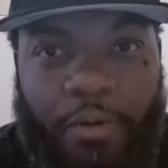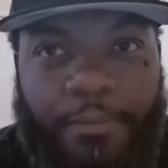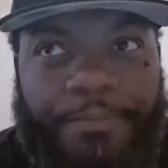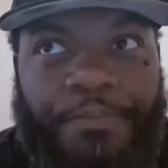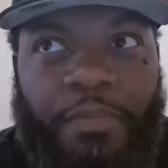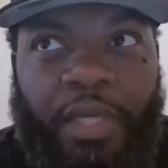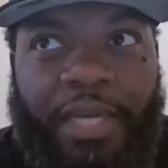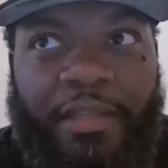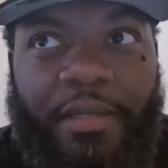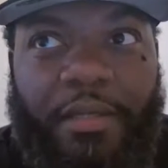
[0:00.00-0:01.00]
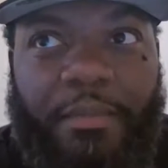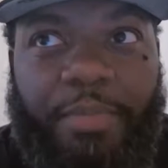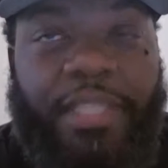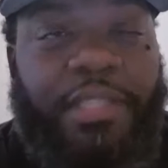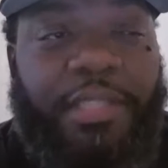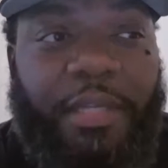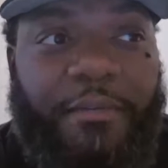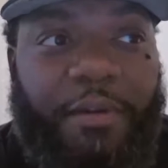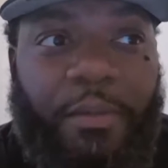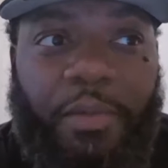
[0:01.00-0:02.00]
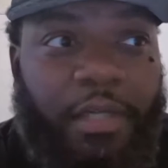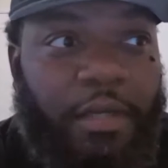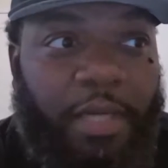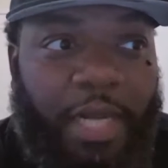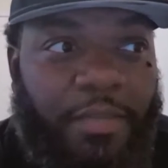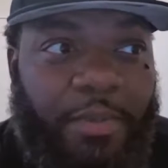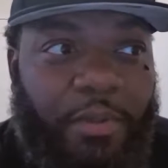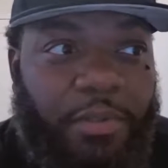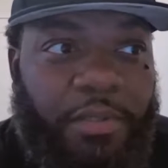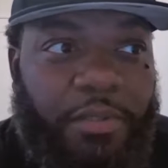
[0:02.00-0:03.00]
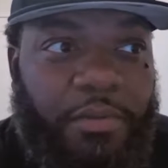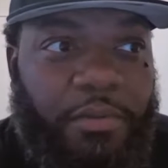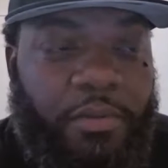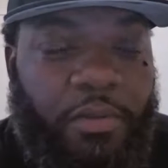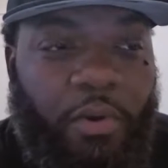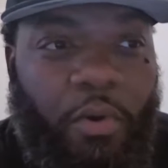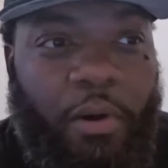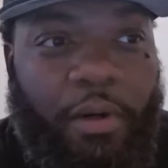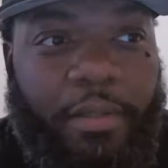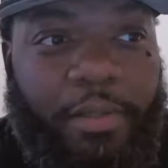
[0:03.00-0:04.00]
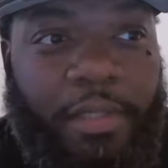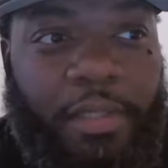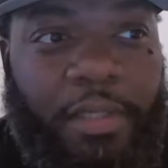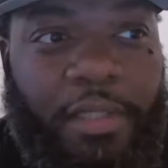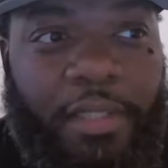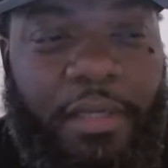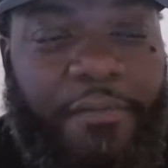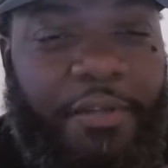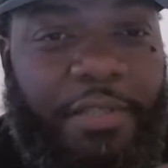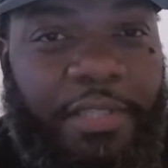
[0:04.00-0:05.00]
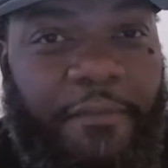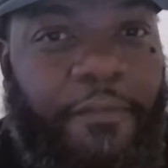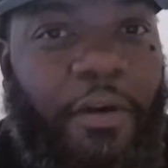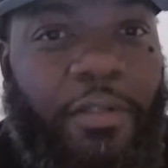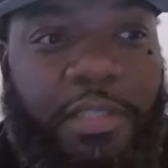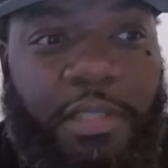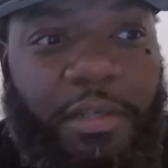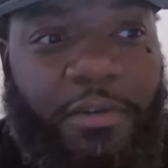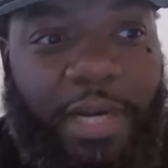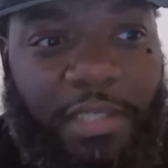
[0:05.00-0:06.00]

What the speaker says: you won't either beat yourself up when you're not supposed to or giving yourself false